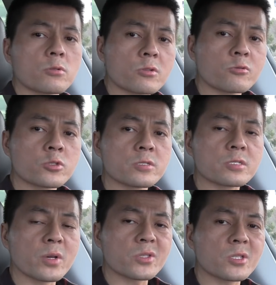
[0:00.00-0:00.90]

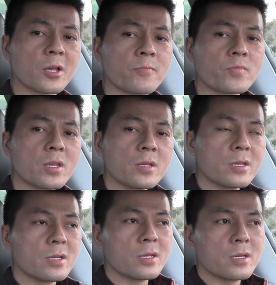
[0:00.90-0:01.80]
conclusions. But
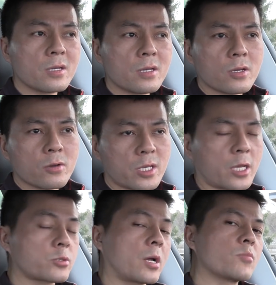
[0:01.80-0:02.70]

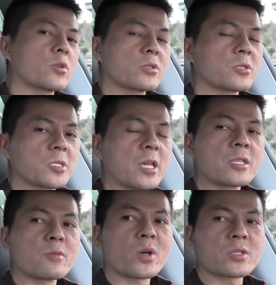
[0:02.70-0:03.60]
yeah, so I'm not going to say
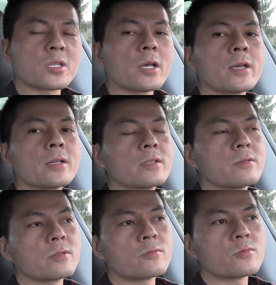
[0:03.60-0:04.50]
anything, but
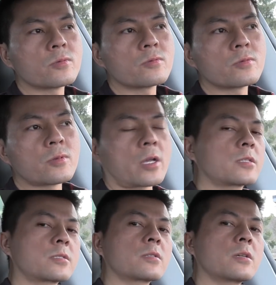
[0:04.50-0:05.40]

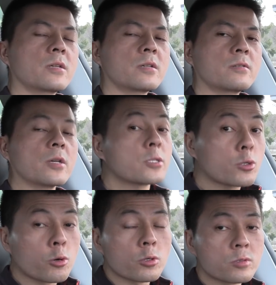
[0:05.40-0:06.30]
like
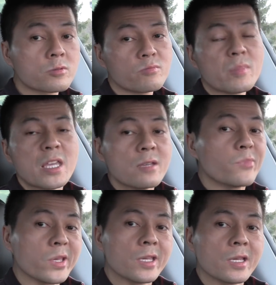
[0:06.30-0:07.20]
it
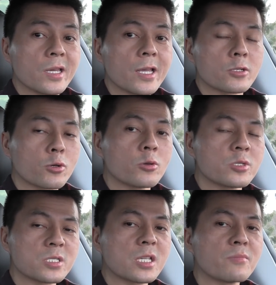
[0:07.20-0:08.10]

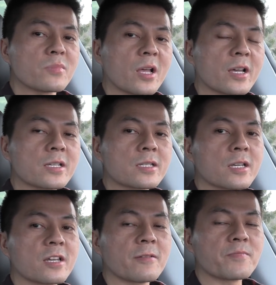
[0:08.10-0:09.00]
could seem like
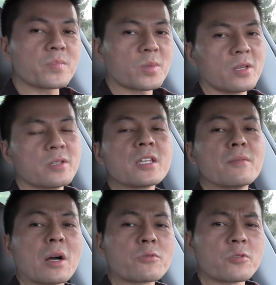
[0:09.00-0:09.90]
the
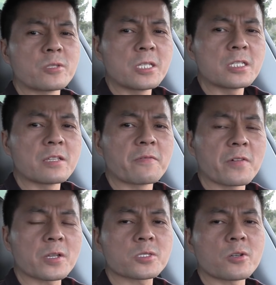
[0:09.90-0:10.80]
amount of DC
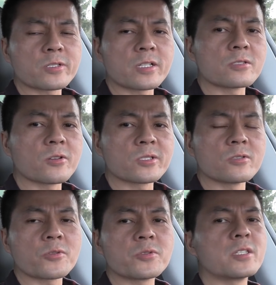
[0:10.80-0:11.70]
fast charging does
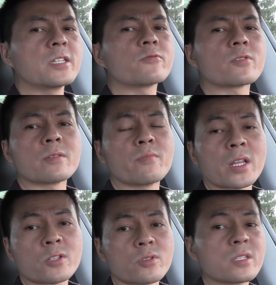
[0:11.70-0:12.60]
not degrade the
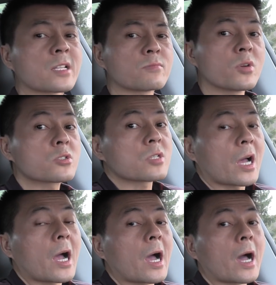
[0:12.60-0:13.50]
battery that much.
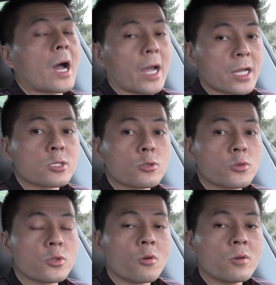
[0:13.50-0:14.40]
I actually
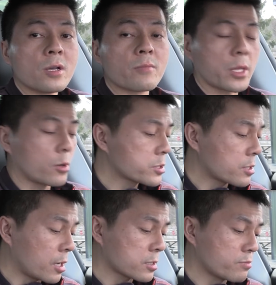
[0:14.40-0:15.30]
don't know, but I
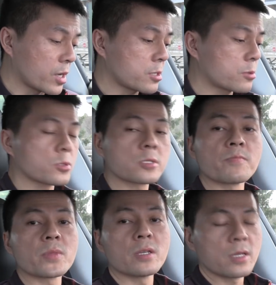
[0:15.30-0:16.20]
also asked Marcus
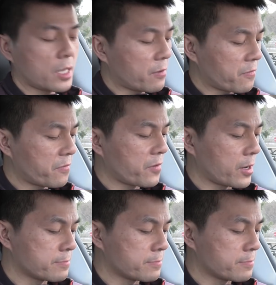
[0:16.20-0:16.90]
if